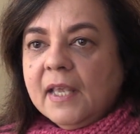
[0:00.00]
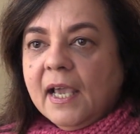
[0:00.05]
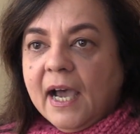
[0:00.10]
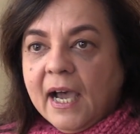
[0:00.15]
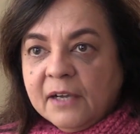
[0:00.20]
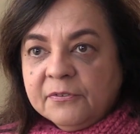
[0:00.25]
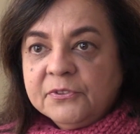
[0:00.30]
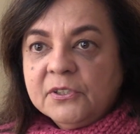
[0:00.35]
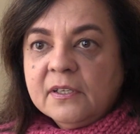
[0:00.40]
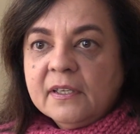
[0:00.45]

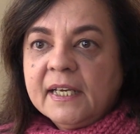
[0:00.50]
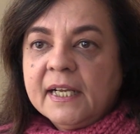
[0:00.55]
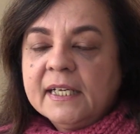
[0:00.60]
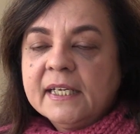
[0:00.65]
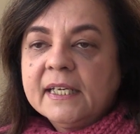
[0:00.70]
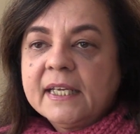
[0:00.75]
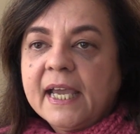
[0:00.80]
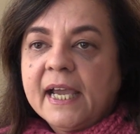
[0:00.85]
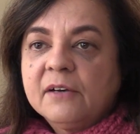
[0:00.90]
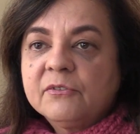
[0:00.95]
after that
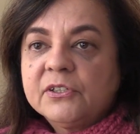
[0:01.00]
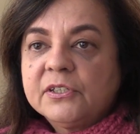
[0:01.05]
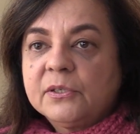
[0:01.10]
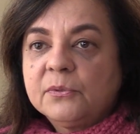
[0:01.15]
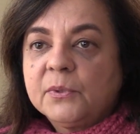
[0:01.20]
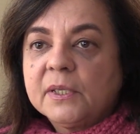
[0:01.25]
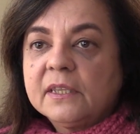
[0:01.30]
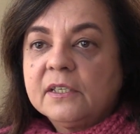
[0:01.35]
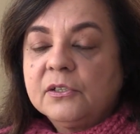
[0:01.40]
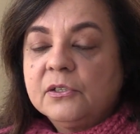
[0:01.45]

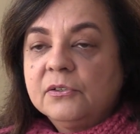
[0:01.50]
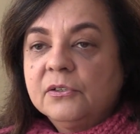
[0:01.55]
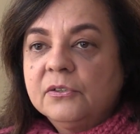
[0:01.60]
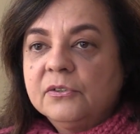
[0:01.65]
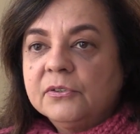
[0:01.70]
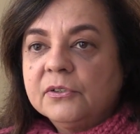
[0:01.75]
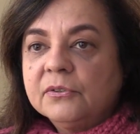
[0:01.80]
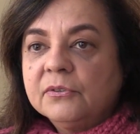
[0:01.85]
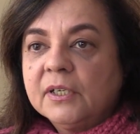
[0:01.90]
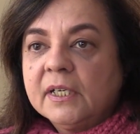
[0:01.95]
encounter with the
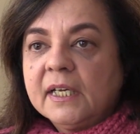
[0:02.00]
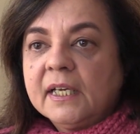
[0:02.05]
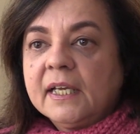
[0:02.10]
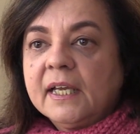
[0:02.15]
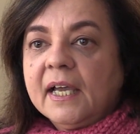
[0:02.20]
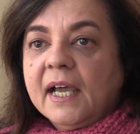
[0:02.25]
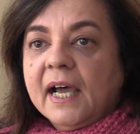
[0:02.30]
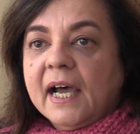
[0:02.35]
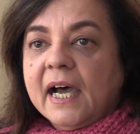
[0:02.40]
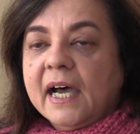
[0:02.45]
guru,
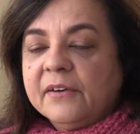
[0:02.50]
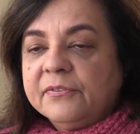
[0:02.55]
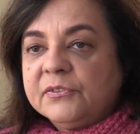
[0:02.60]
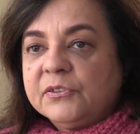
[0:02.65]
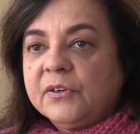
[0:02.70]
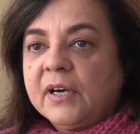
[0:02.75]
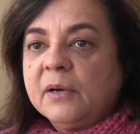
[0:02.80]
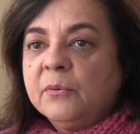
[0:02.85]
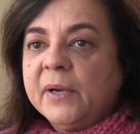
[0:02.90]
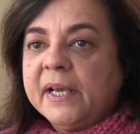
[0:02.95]

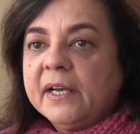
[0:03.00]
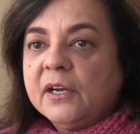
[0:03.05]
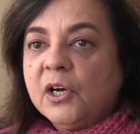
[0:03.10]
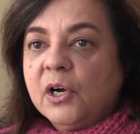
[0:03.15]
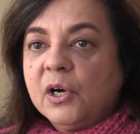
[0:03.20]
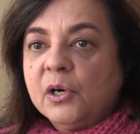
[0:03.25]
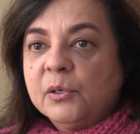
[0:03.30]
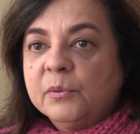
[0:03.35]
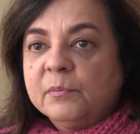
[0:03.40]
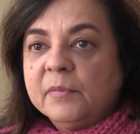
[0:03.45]
after I went
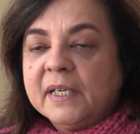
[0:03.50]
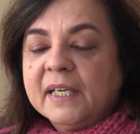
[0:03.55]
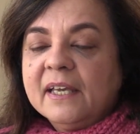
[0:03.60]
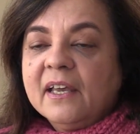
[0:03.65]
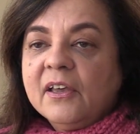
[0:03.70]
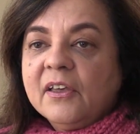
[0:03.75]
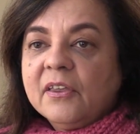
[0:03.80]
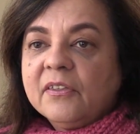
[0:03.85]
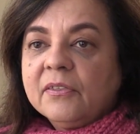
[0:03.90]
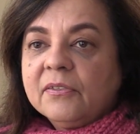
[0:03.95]
home,
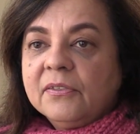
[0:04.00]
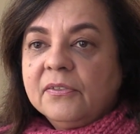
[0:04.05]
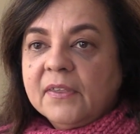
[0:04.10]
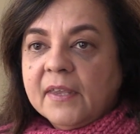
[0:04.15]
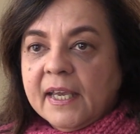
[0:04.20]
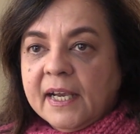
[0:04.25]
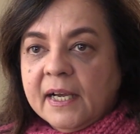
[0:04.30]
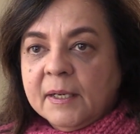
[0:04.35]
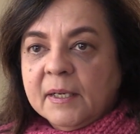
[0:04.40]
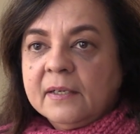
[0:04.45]

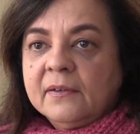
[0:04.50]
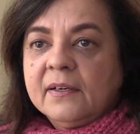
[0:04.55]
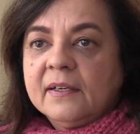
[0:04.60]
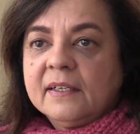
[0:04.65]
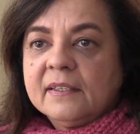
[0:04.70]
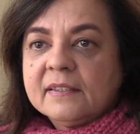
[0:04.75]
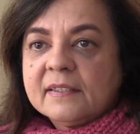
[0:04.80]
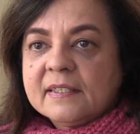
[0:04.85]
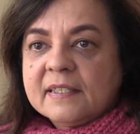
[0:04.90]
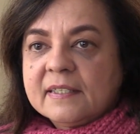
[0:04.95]
there
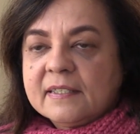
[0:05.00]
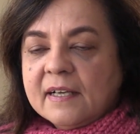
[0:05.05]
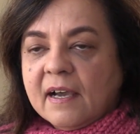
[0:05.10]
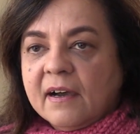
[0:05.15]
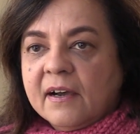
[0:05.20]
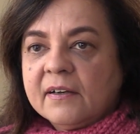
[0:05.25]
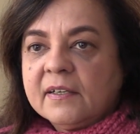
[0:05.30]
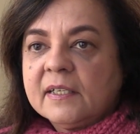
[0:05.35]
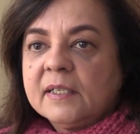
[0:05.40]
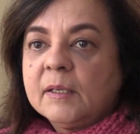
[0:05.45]

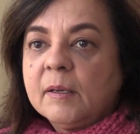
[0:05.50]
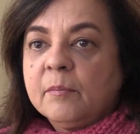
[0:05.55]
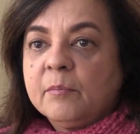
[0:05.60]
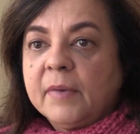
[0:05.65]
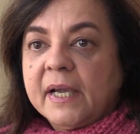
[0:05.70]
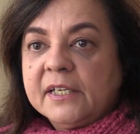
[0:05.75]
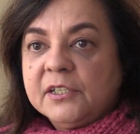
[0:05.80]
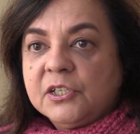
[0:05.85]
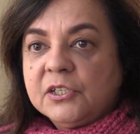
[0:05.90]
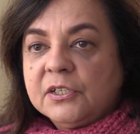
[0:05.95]
started
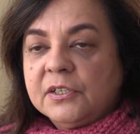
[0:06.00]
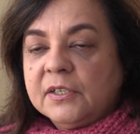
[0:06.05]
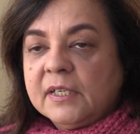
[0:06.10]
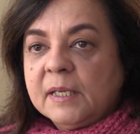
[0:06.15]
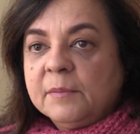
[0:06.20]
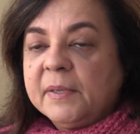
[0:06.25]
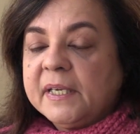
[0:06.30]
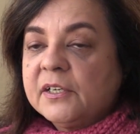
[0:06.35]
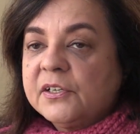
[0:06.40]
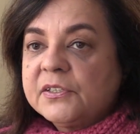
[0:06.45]
my
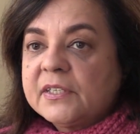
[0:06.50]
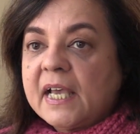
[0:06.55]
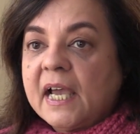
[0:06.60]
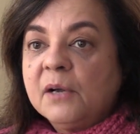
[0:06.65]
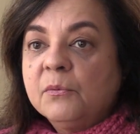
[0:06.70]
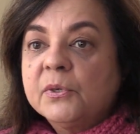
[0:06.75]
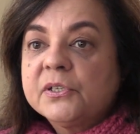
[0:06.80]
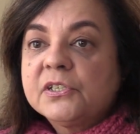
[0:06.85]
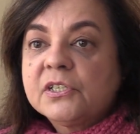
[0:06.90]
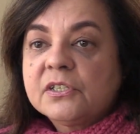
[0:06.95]
journey because
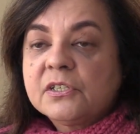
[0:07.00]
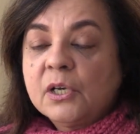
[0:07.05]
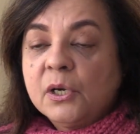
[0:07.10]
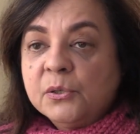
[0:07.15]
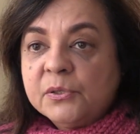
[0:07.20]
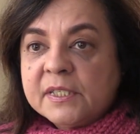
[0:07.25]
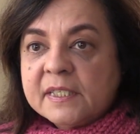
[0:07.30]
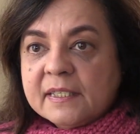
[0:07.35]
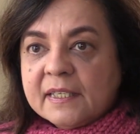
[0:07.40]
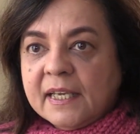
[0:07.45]
I was
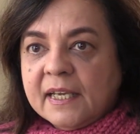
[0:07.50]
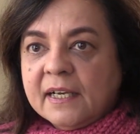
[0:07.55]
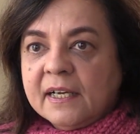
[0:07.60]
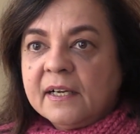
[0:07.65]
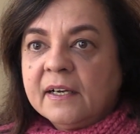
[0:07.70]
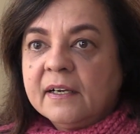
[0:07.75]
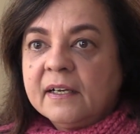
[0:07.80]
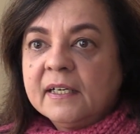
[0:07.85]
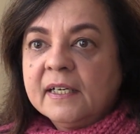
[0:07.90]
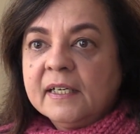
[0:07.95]
so
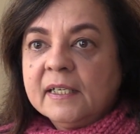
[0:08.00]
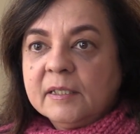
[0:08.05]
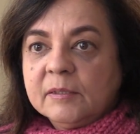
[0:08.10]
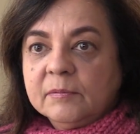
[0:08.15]
scared